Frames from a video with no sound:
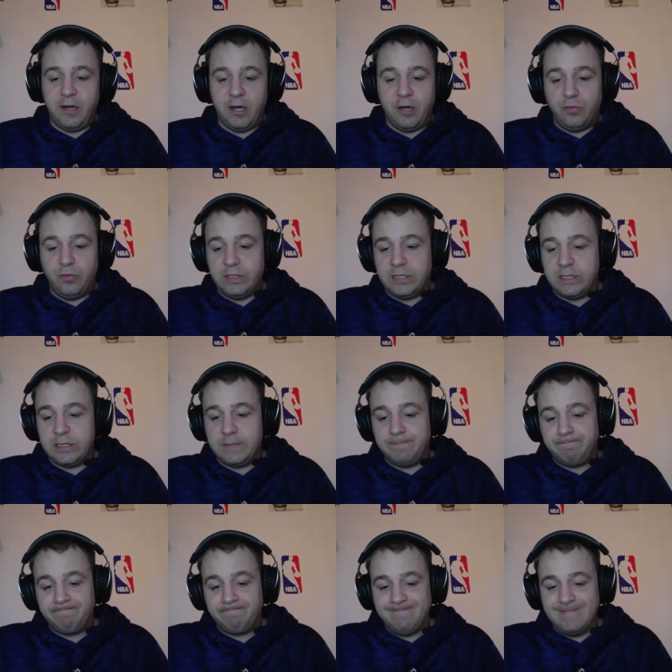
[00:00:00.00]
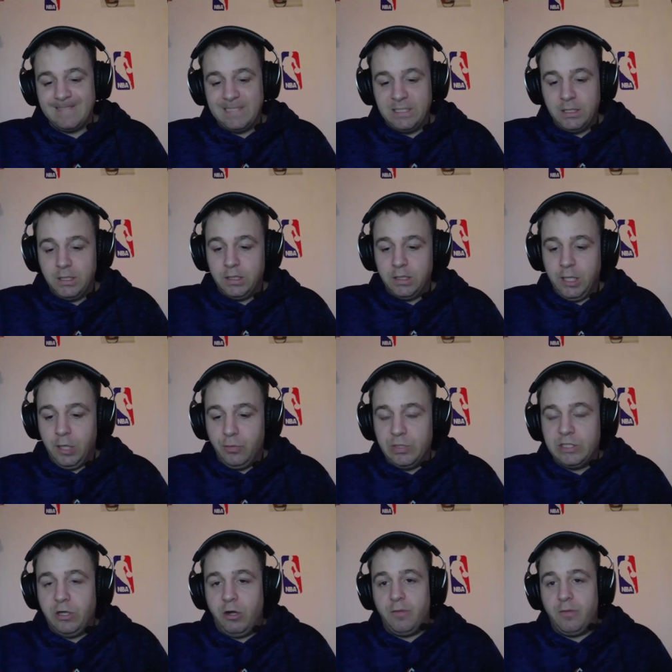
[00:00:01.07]
was, yeah, we
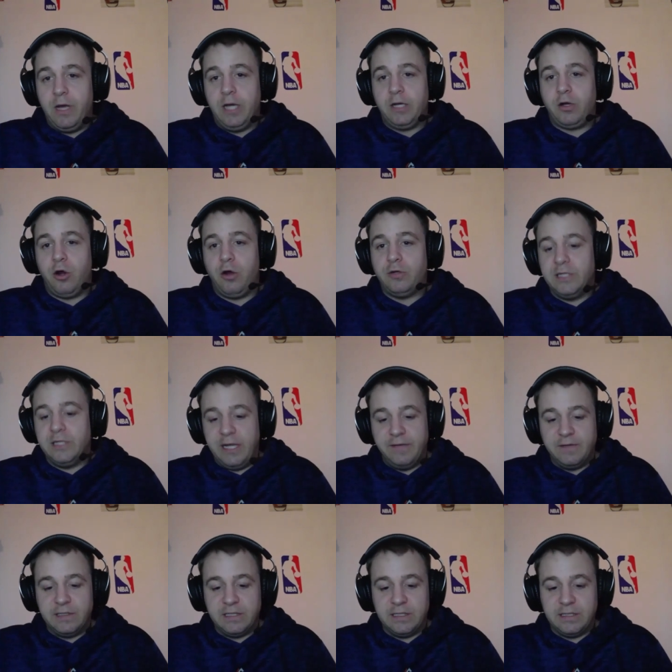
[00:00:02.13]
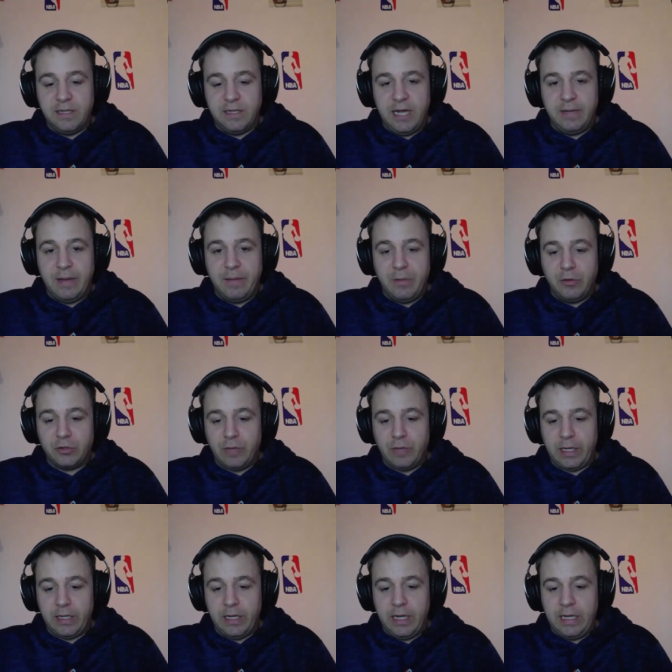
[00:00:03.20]
talked about it. Carlton Davis is the name I most
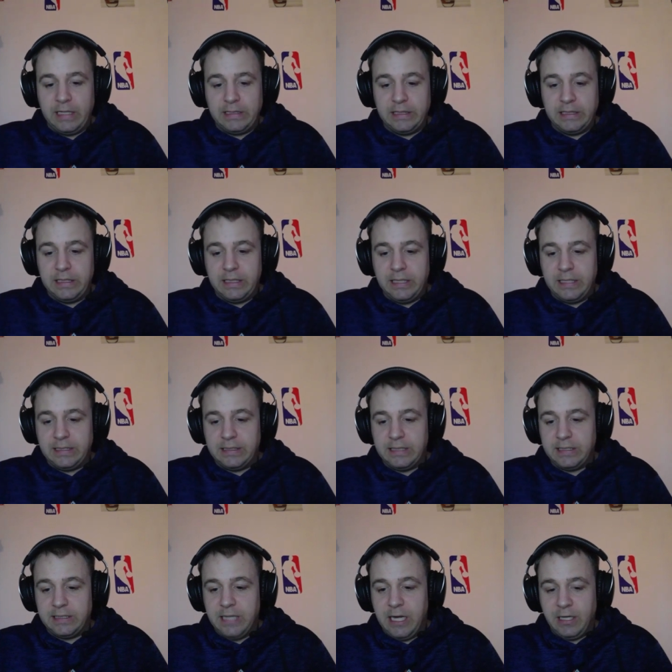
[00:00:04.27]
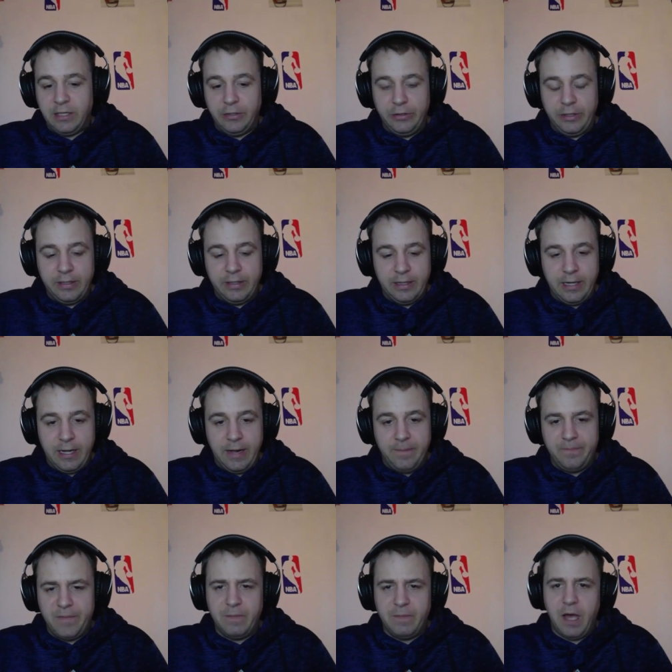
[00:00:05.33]
recognize, and uh, that's that's not good. Uh,
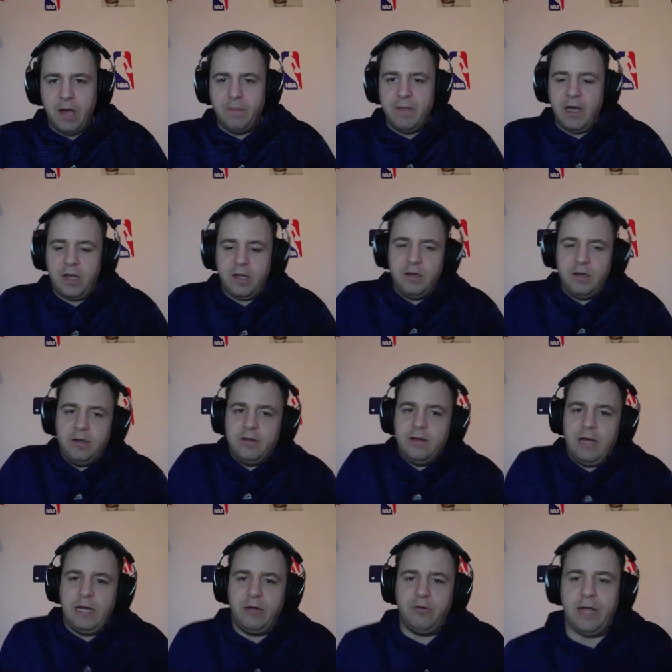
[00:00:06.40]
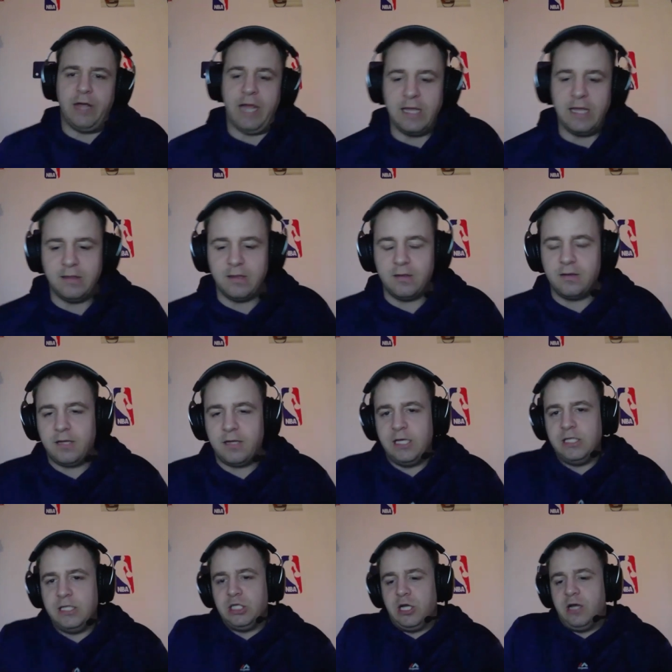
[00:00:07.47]
I'm not I'm not gonna I don't hate the
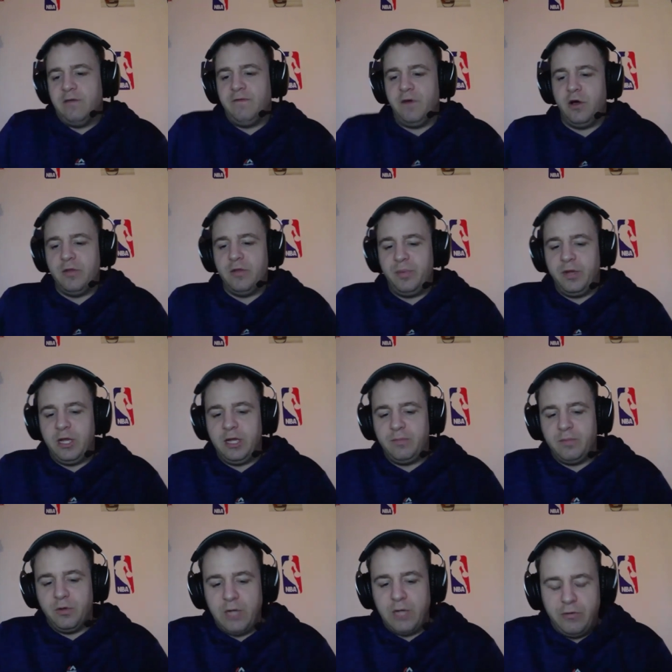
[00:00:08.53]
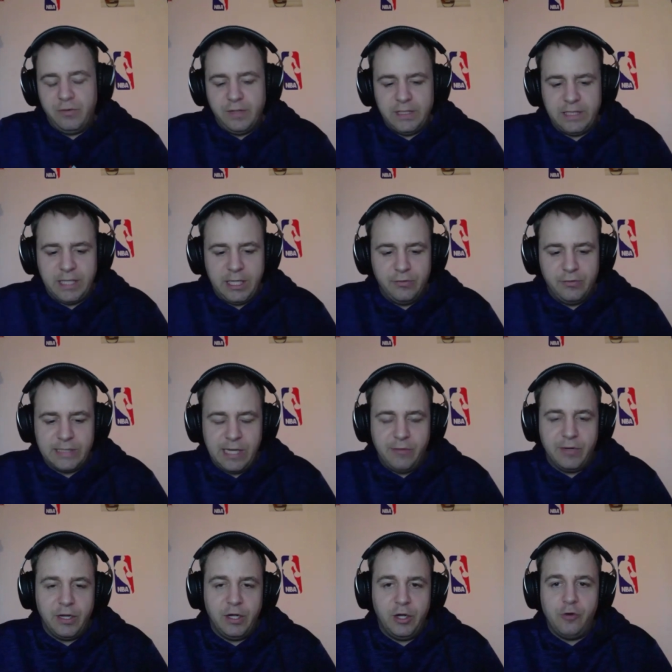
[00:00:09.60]
Ke'Shawn Vaughn pick, but what I will tell you is I would
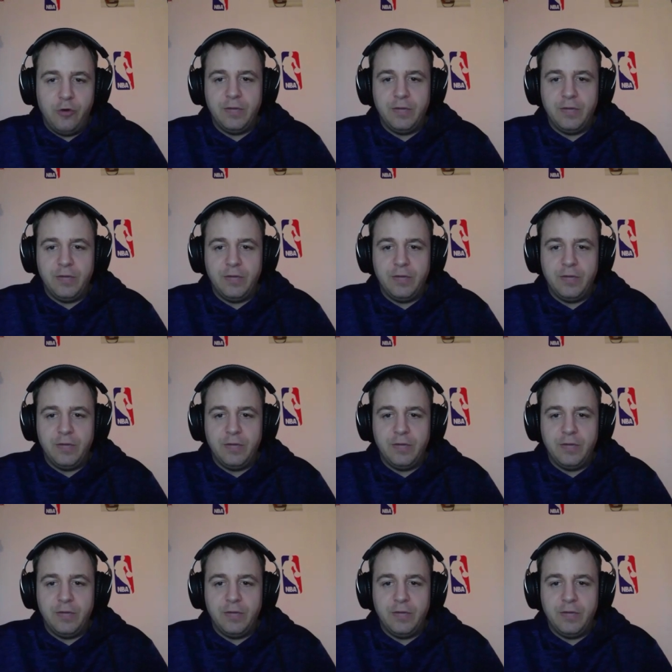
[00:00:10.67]
have hoped